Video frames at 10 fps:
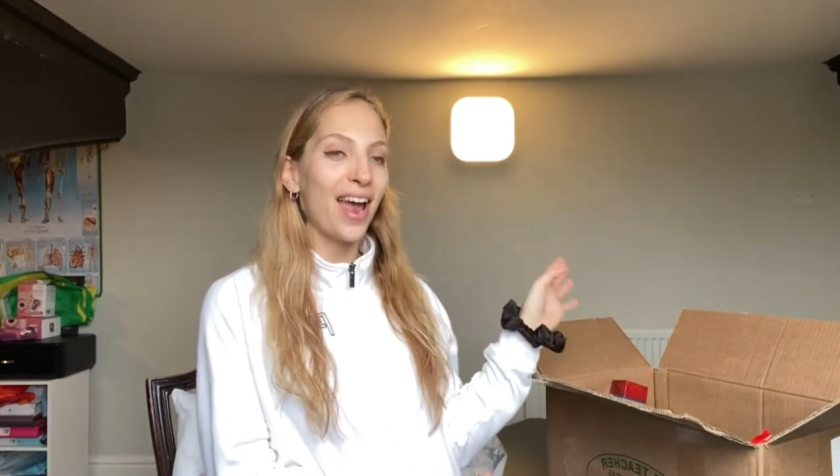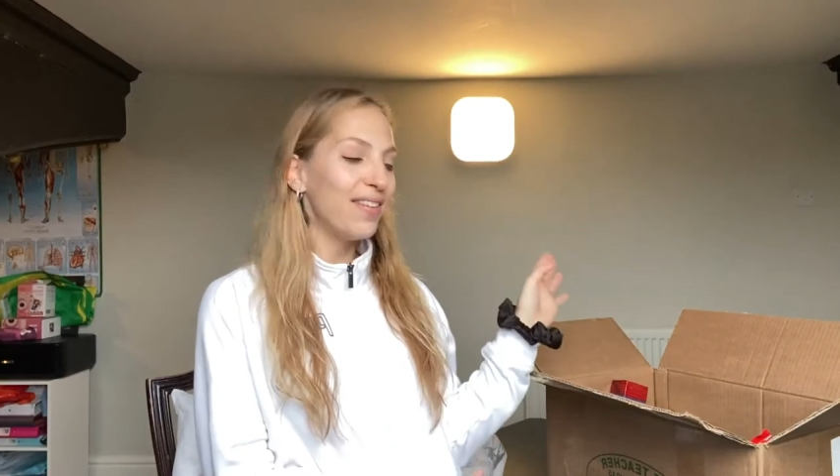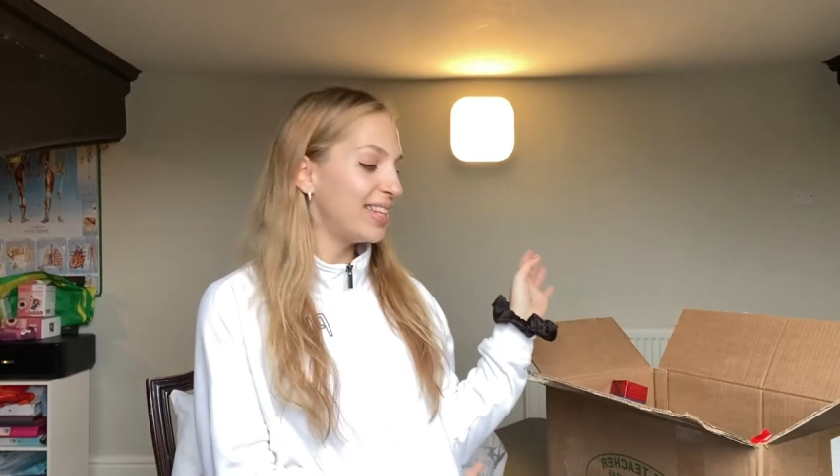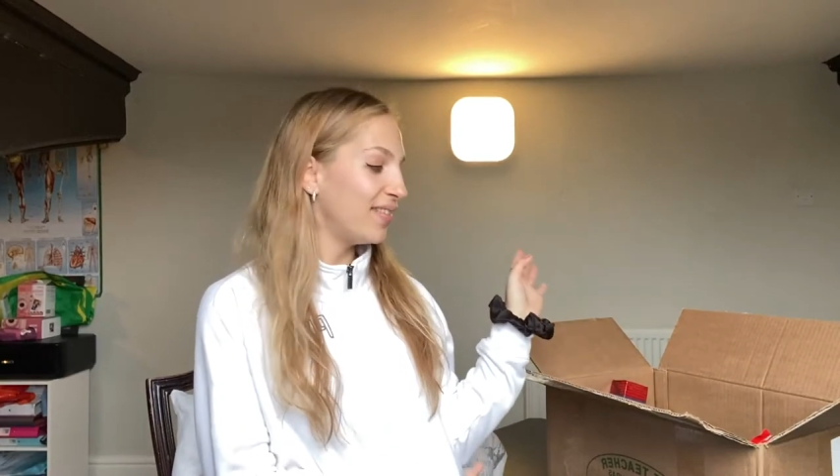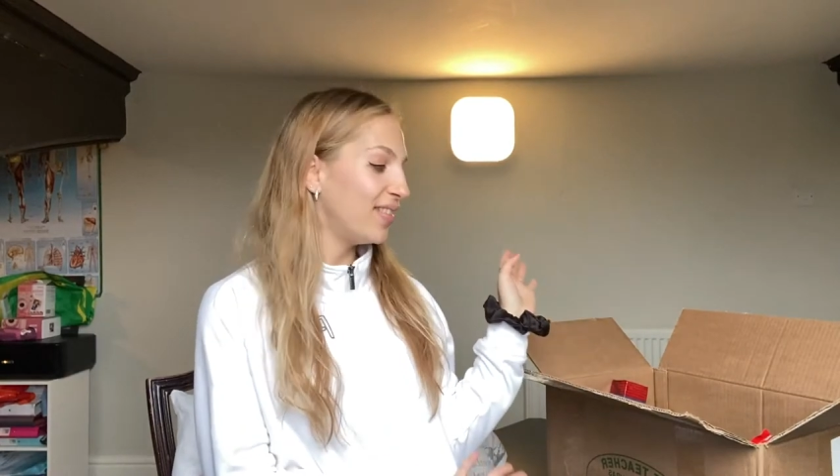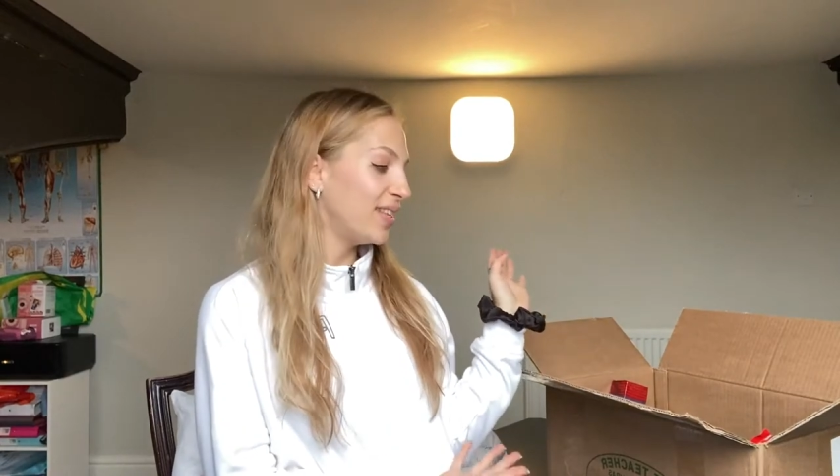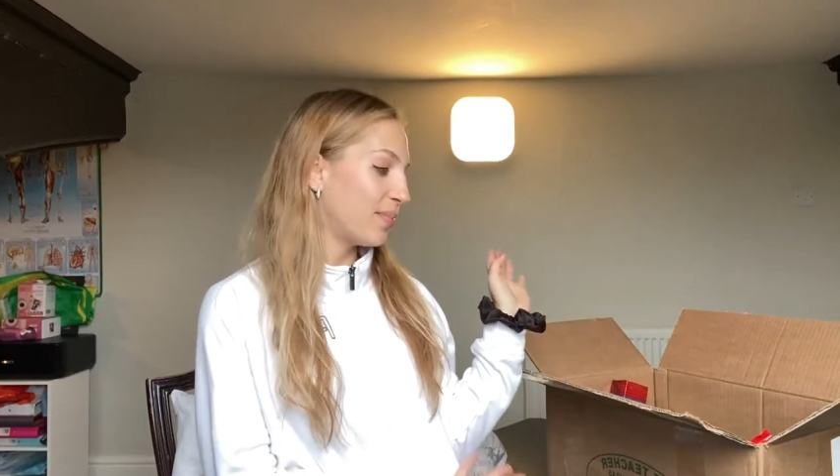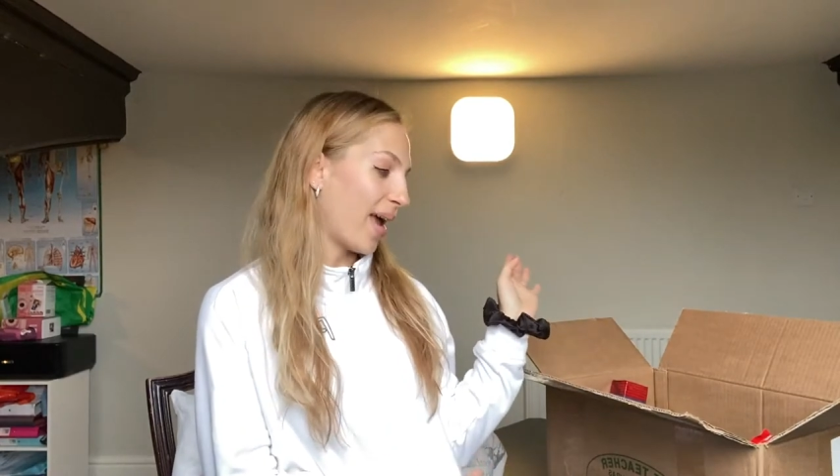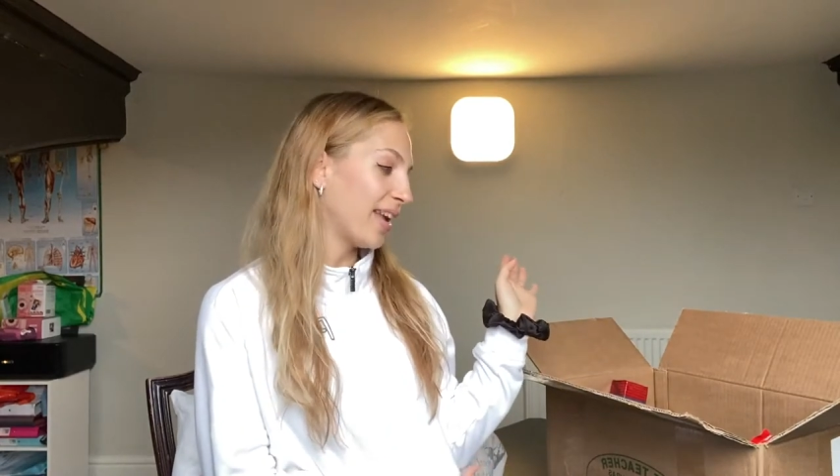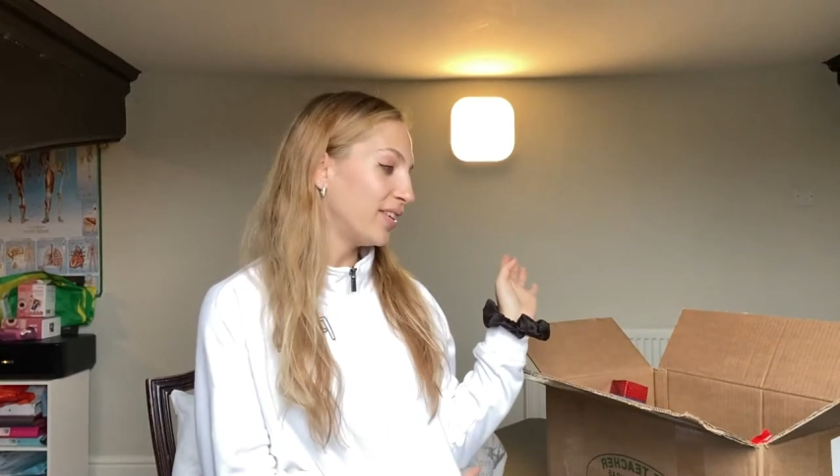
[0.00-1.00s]
I received this
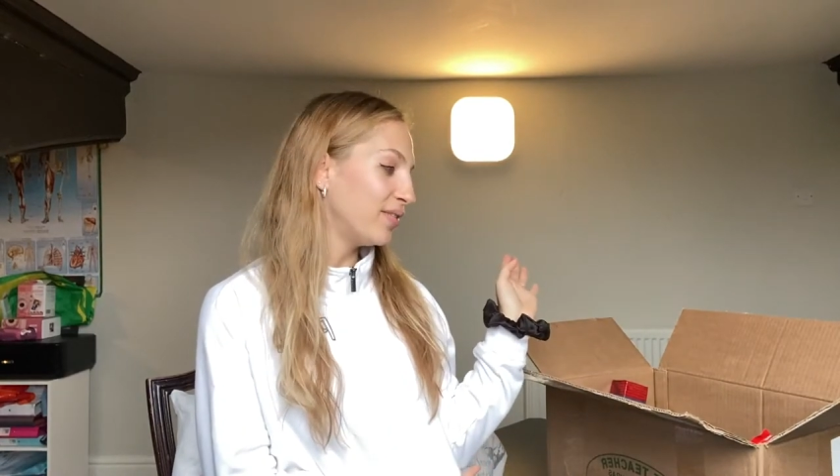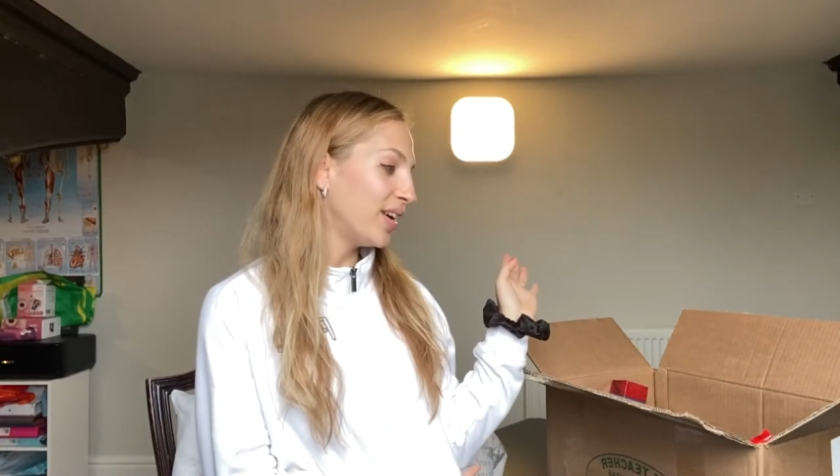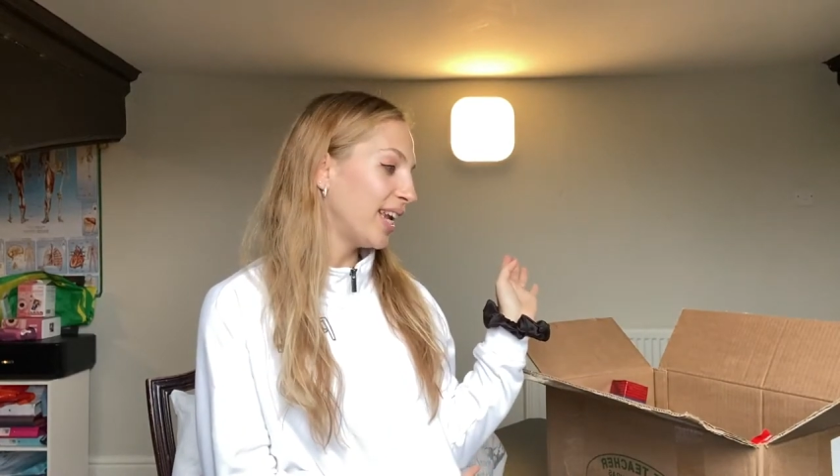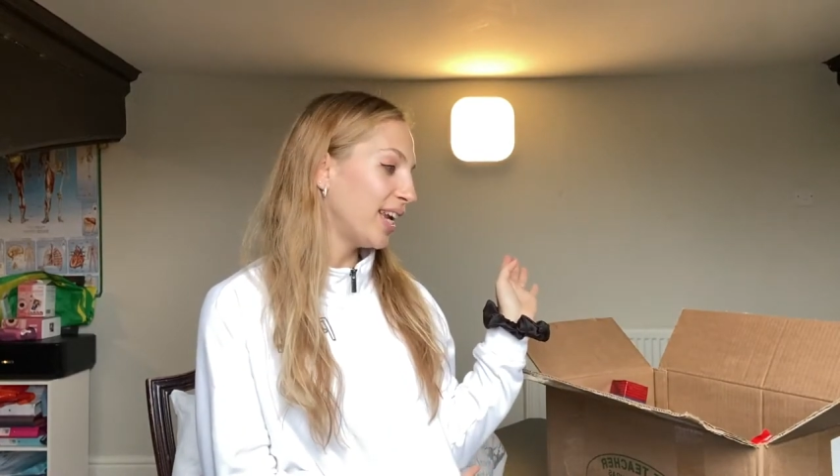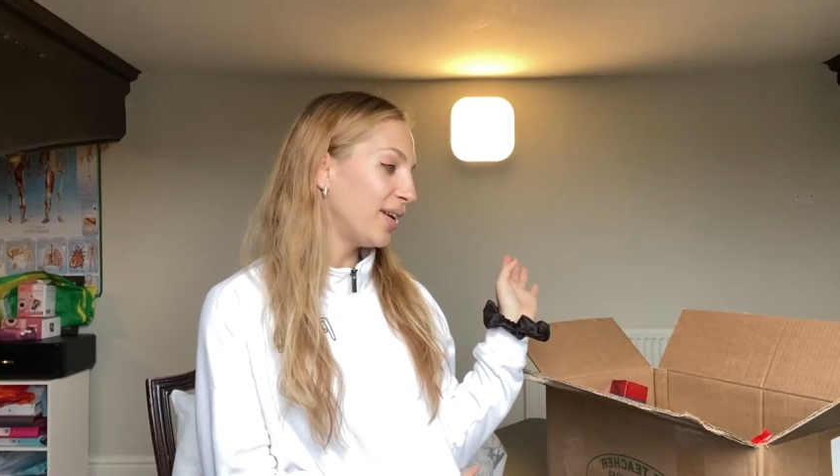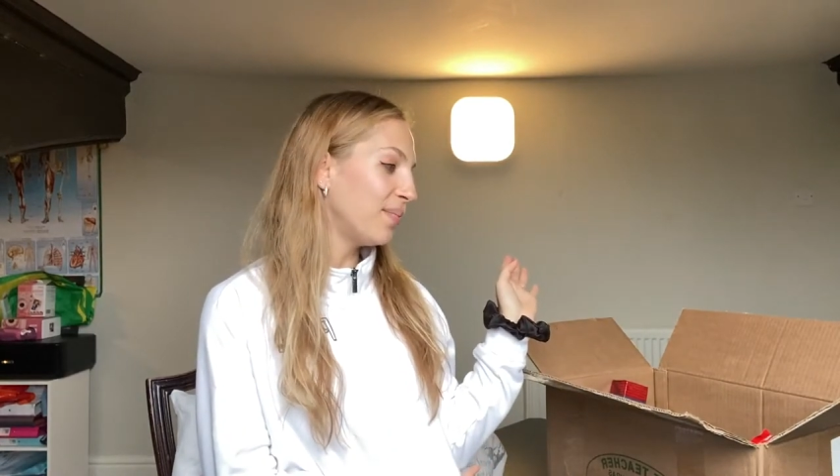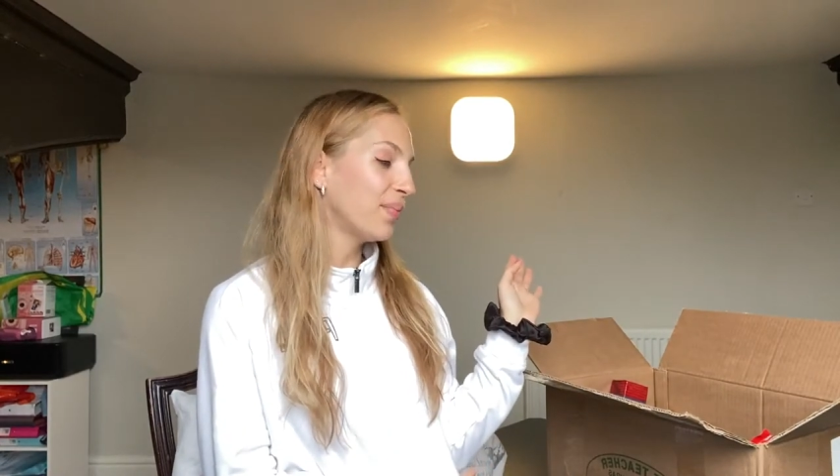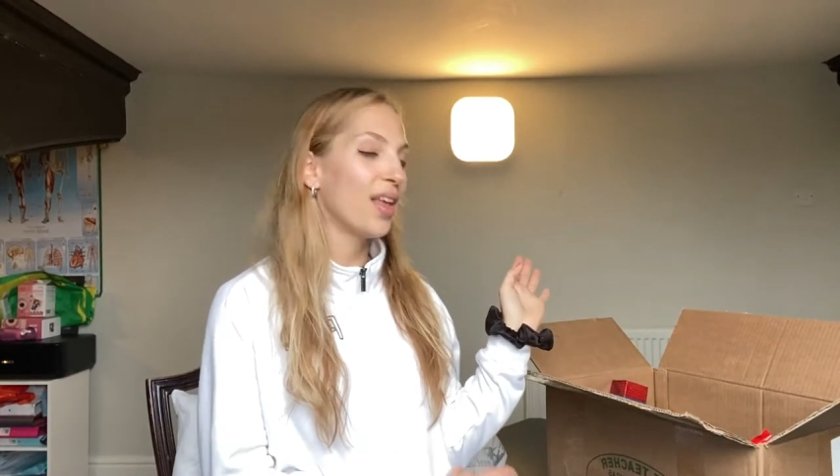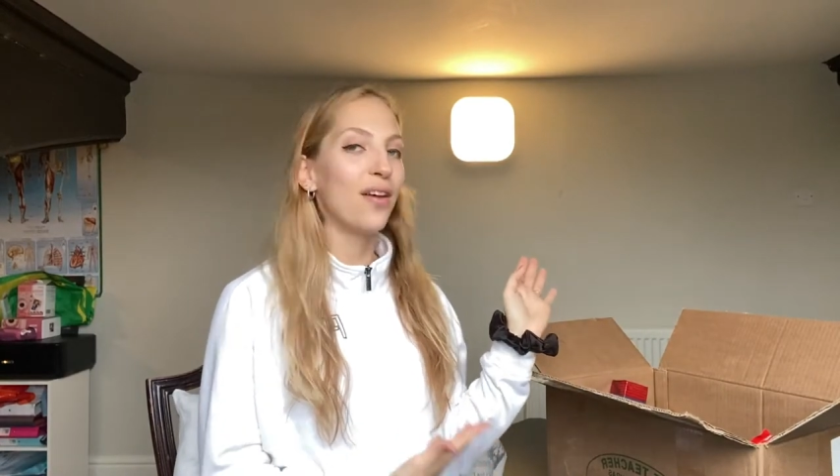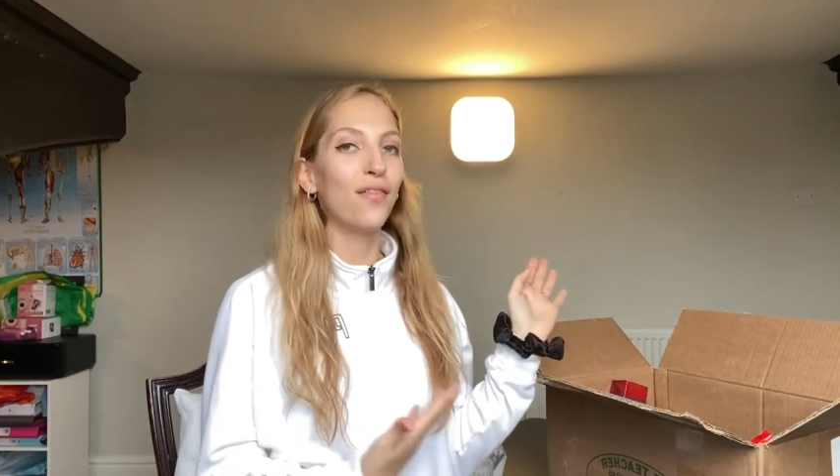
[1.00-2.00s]
package over here